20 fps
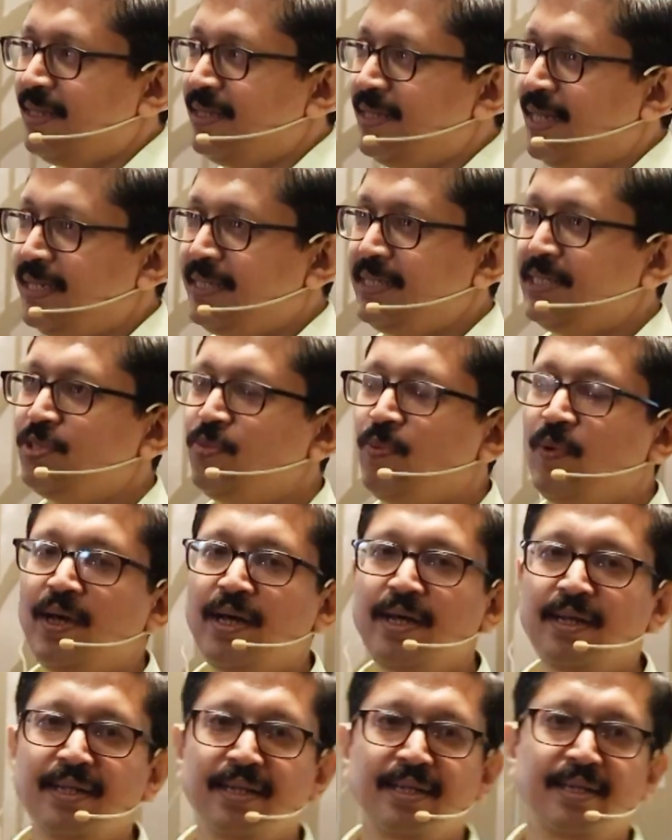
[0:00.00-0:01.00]
That is
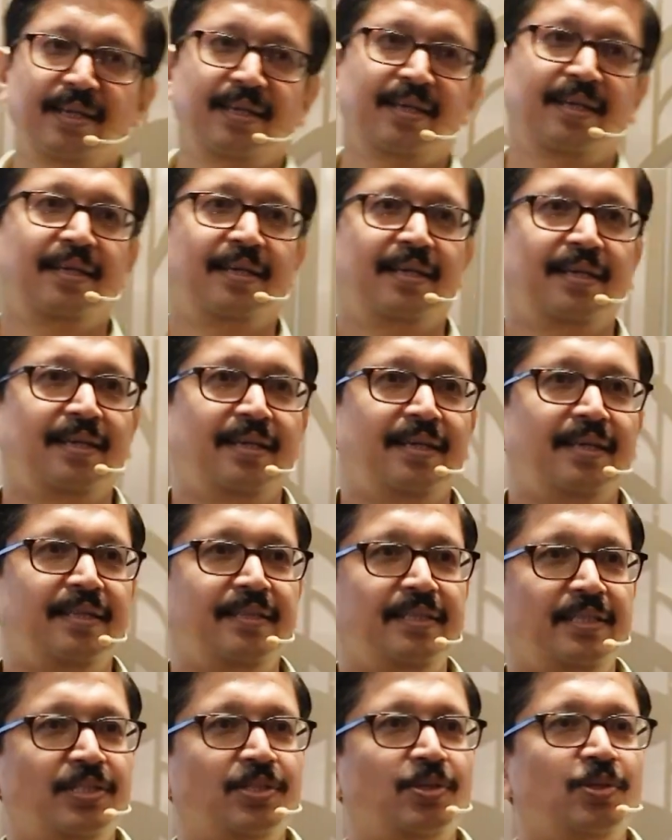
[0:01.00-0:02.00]
where
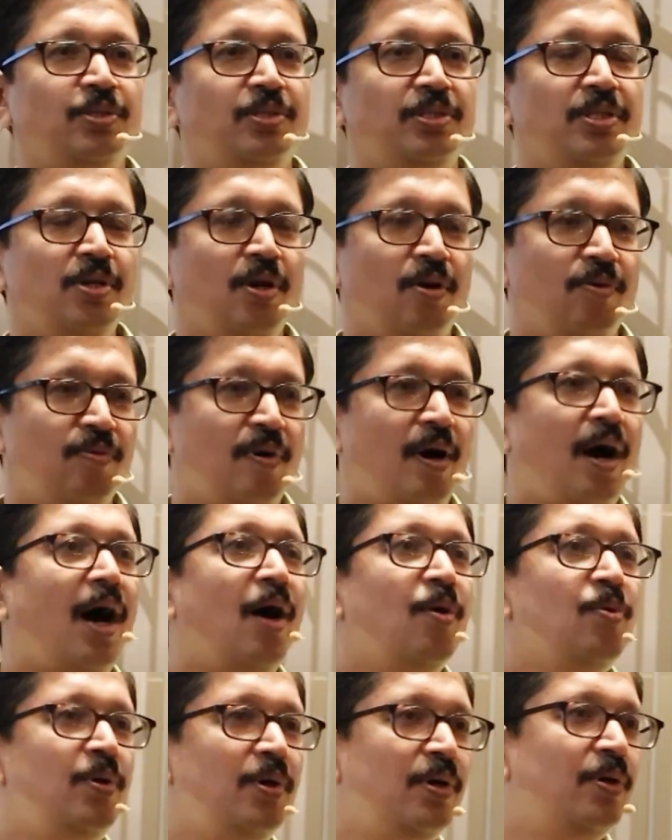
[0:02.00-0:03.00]
this question of
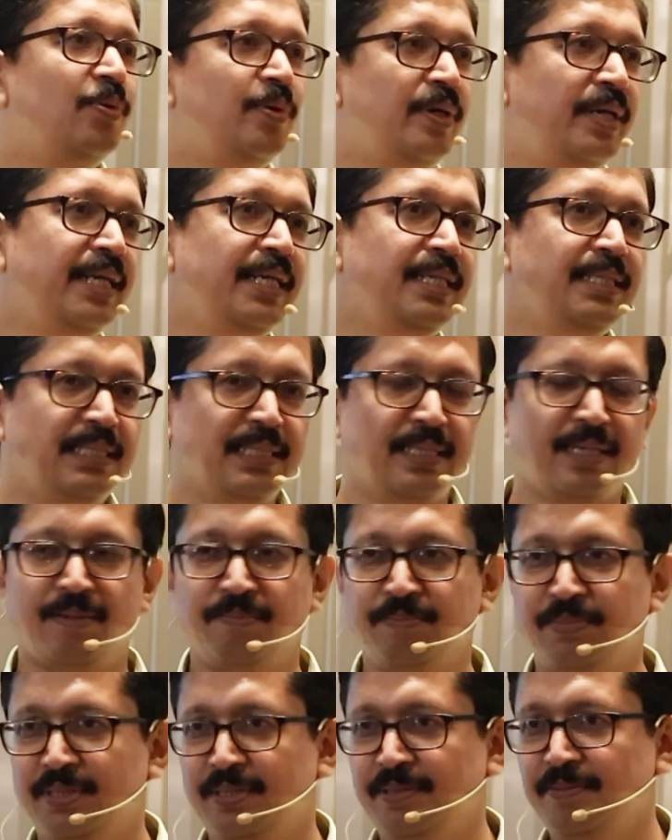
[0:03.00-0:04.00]
how to teach
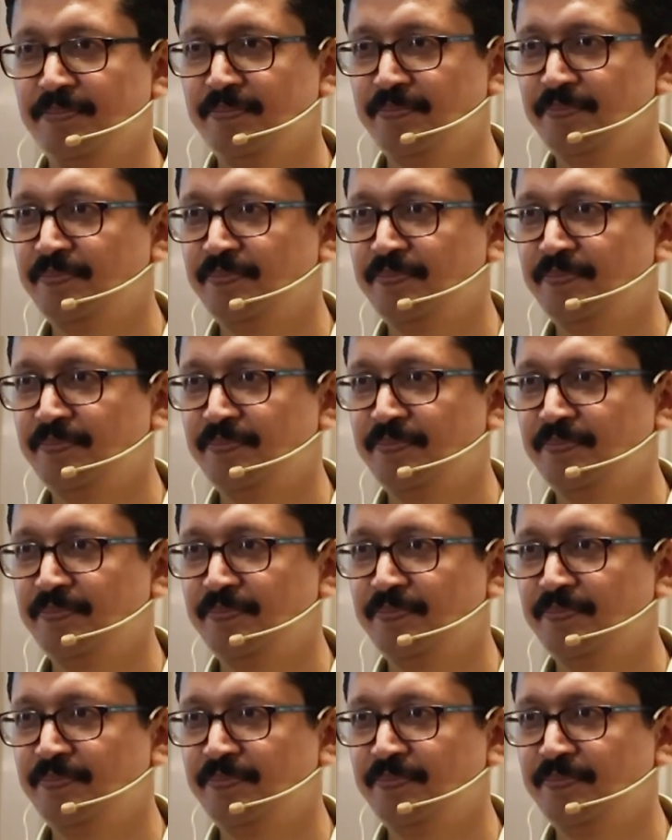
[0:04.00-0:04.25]
comes.